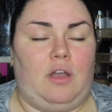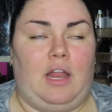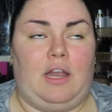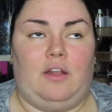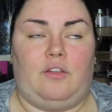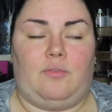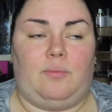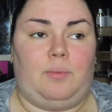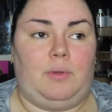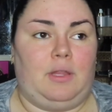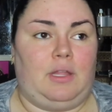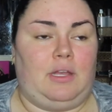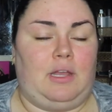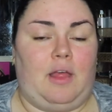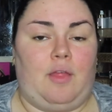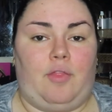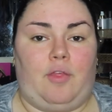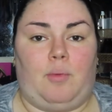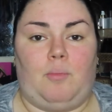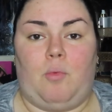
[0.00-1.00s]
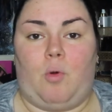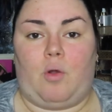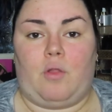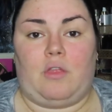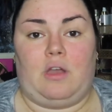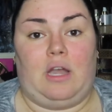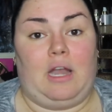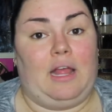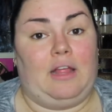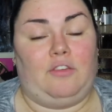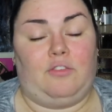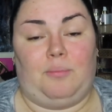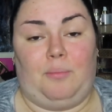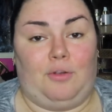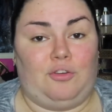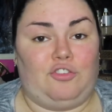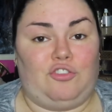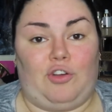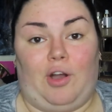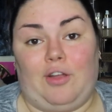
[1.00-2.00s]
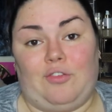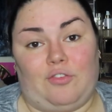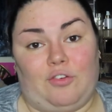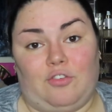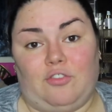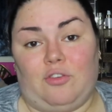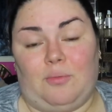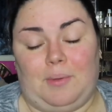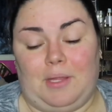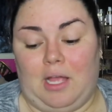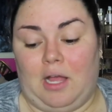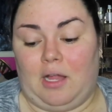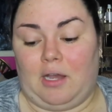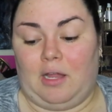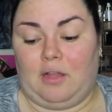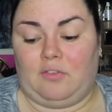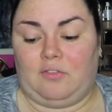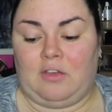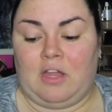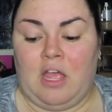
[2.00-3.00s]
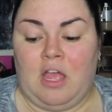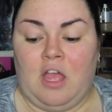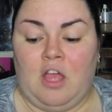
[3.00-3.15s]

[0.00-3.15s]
and it's really nothing more than a nice moisturizer, to be honest.